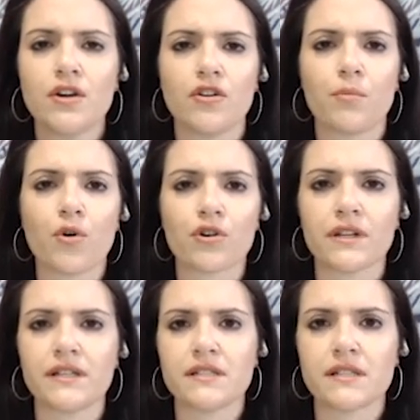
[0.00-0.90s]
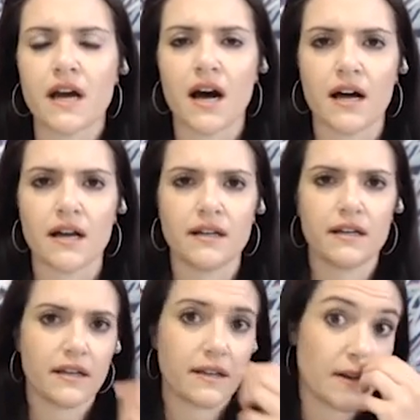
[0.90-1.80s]
Portland,
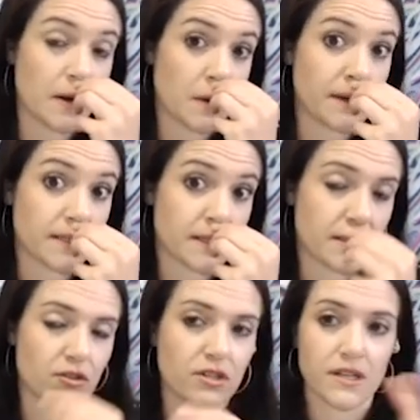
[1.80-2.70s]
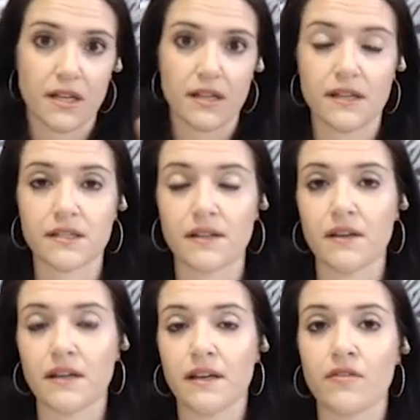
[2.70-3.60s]
it's
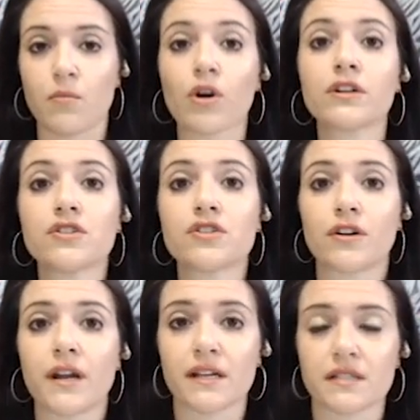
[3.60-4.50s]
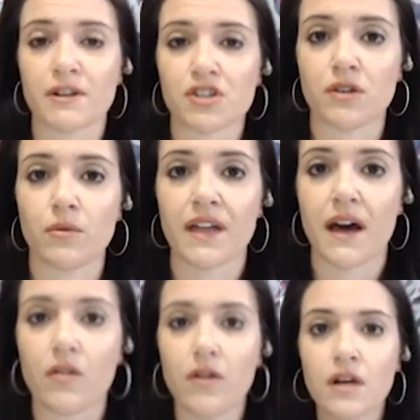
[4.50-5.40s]
even more concerning, especially with
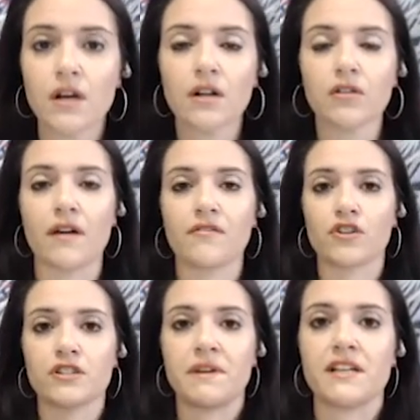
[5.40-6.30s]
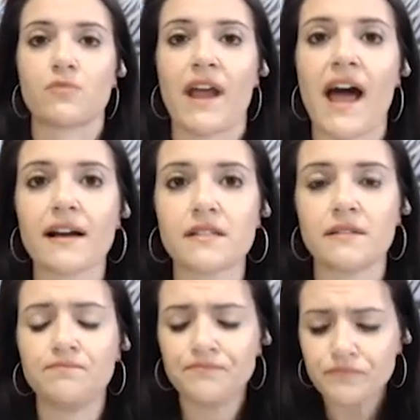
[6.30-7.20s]
how law enforcement has
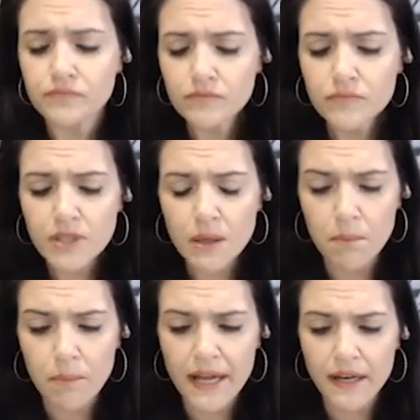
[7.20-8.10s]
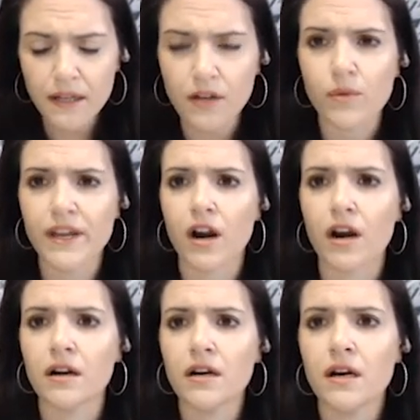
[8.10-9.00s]
reacted. But, we
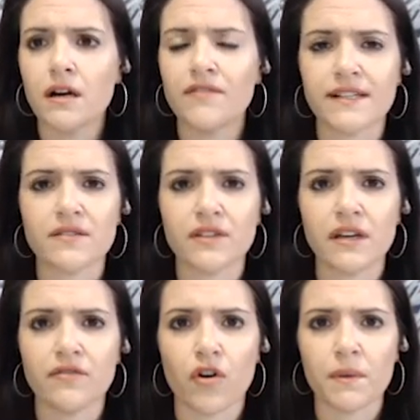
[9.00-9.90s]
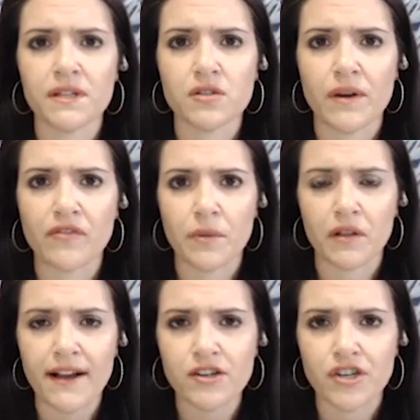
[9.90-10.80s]
are effectively 4 months away from an
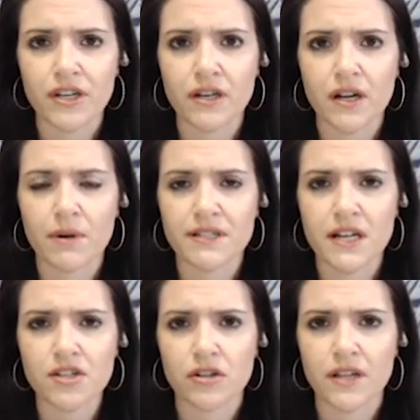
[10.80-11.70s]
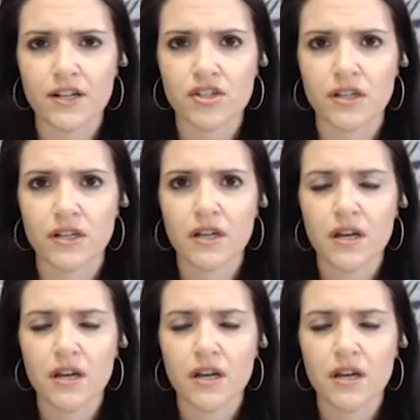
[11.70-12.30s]
election, a presidential election,